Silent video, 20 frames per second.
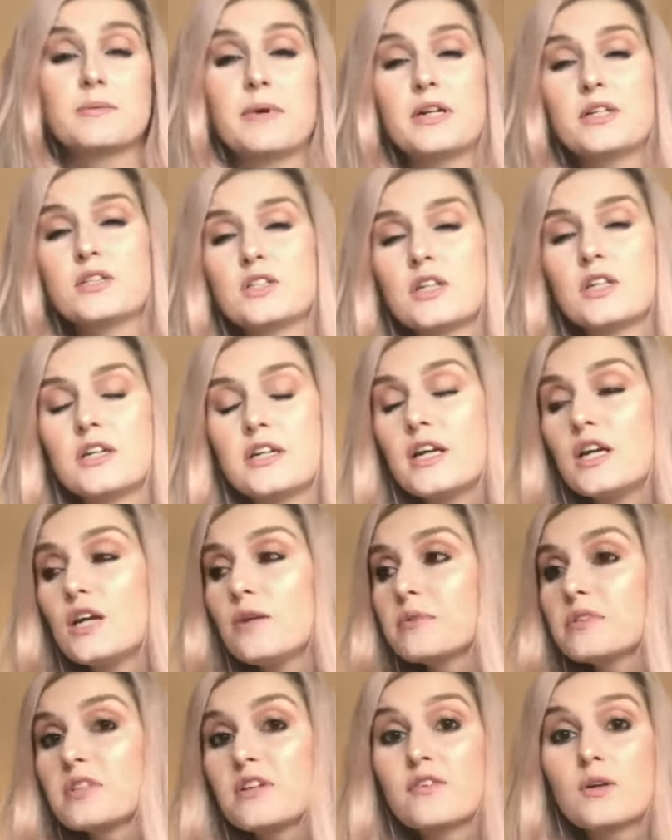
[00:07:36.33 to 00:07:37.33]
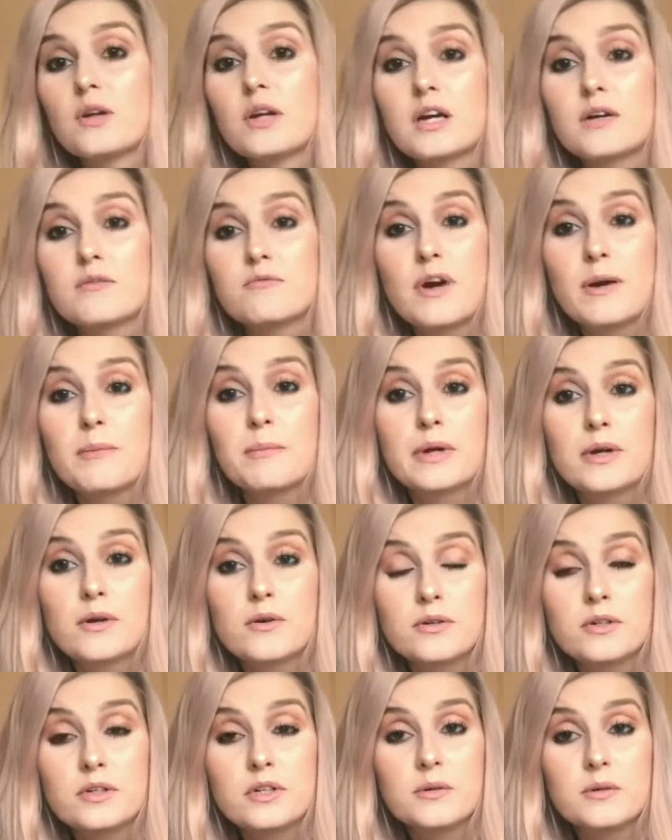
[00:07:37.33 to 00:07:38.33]
the punchline here because I feel like I'm rambling
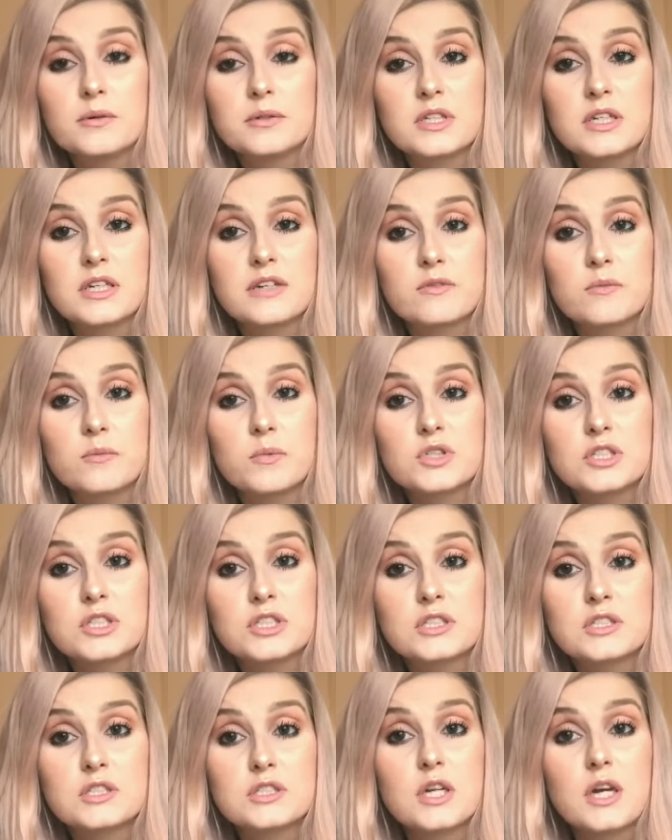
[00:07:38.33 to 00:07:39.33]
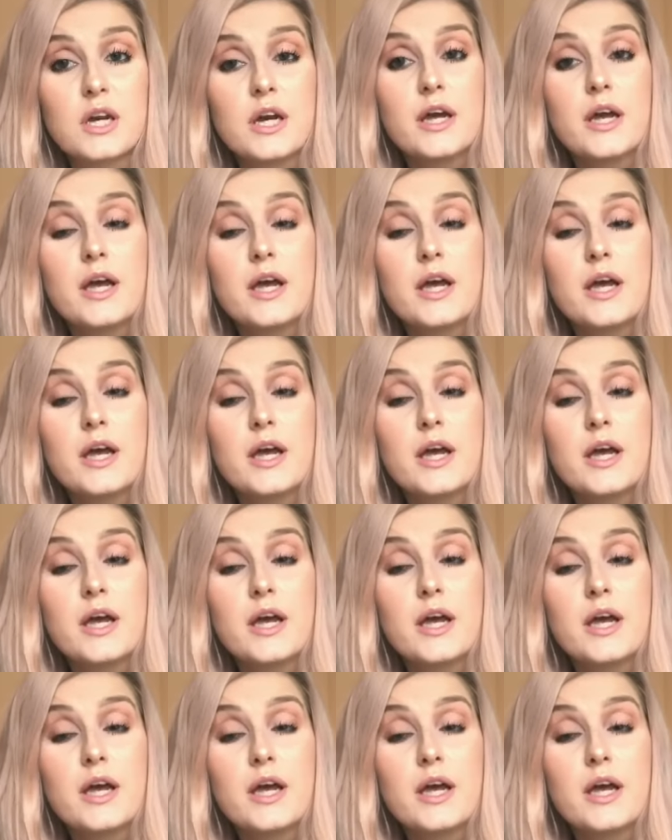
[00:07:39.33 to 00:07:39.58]
on and no one's going to even watch this